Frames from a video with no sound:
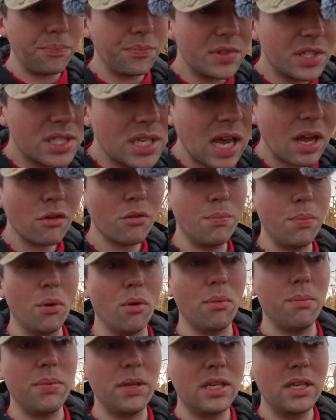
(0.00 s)

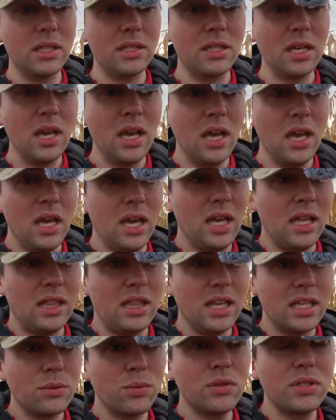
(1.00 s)
Southport, because
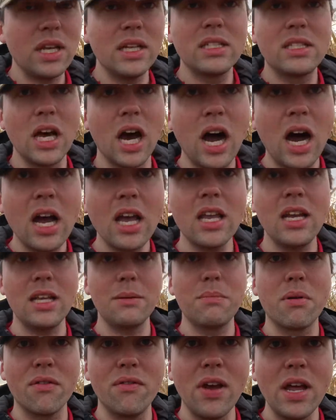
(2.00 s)
this was entirely
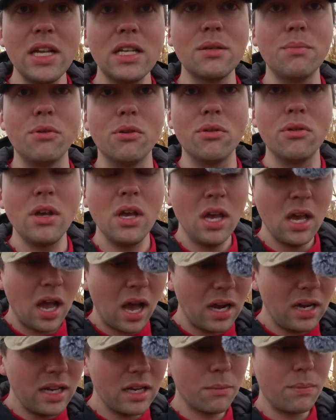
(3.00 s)
preventable.
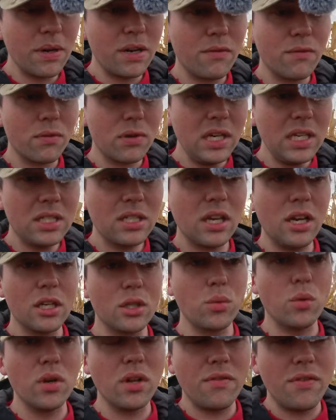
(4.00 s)
A little bit of
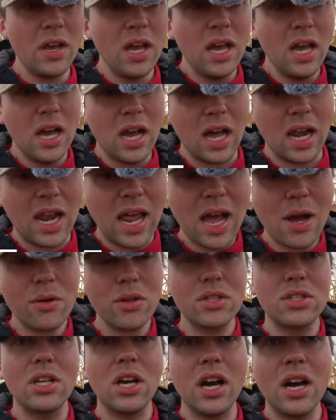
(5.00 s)
research would have
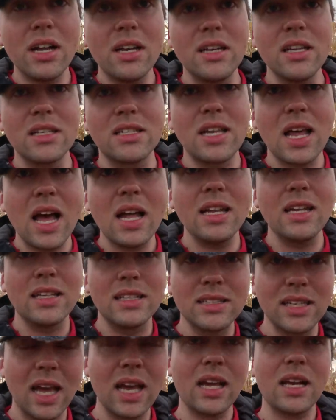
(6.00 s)
allowed us to understand
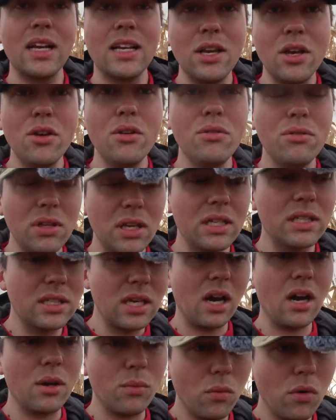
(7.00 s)
exactly who this
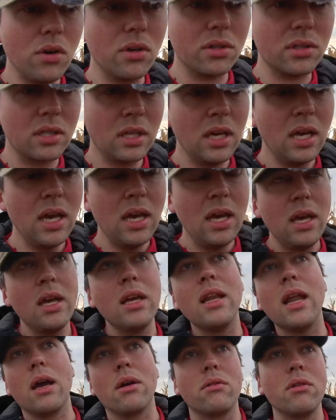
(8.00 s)
guy was.
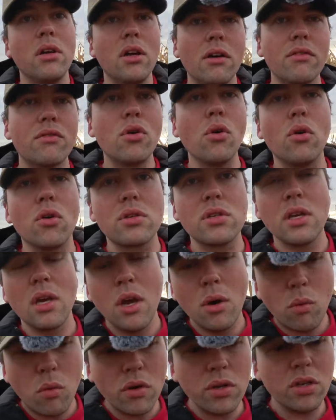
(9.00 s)
Now, of course,
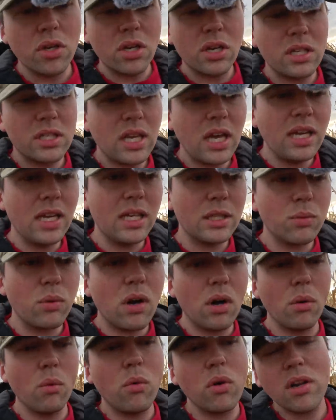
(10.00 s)
what you're going to say is,
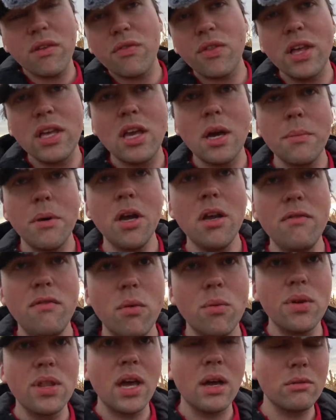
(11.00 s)
well, what if they come
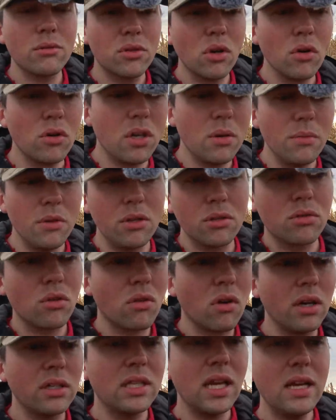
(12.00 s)
over without documents
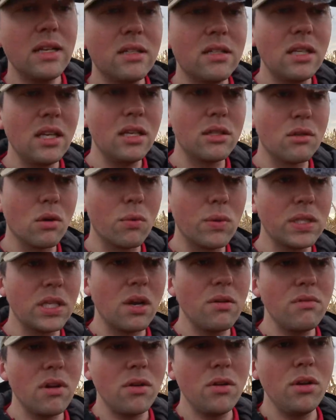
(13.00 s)
or identities, or we
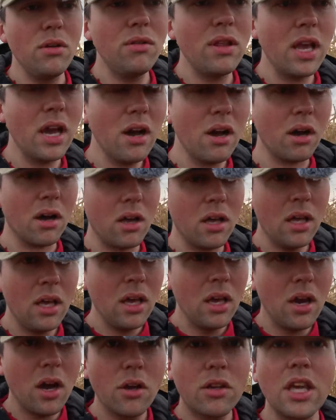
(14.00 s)
don't know who they are?
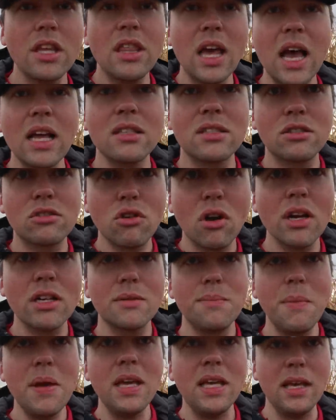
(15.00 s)
Okay, that
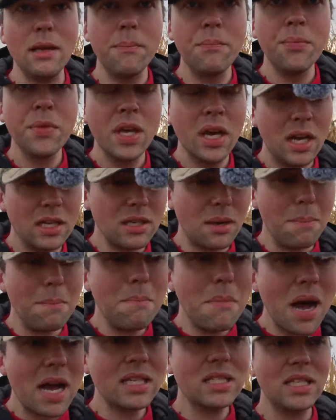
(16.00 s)
strikes me as a
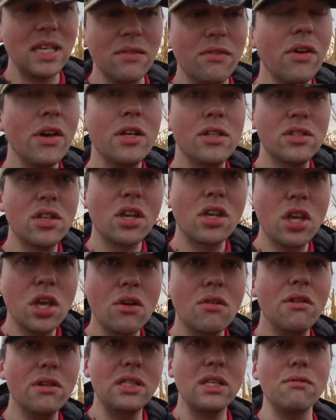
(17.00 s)
massive
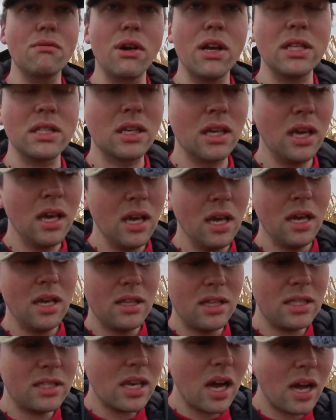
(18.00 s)
security risk.
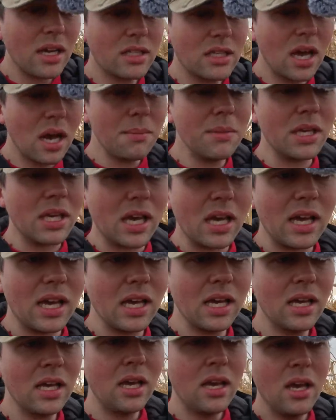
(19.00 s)
This guy's coming
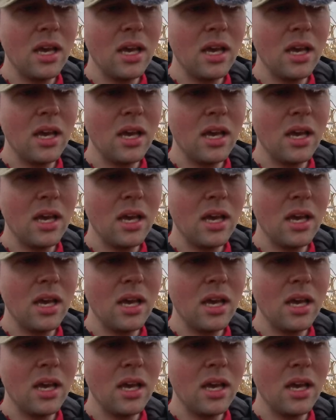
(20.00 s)
here,